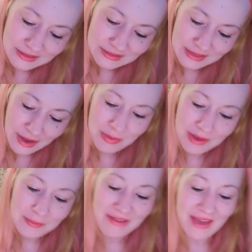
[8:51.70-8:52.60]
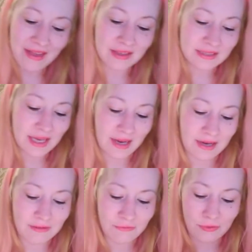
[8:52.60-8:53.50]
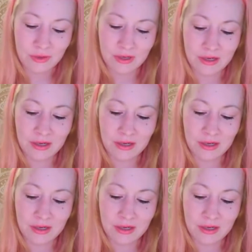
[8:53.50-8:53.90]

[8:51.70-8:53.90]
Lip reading: been my Valentine for,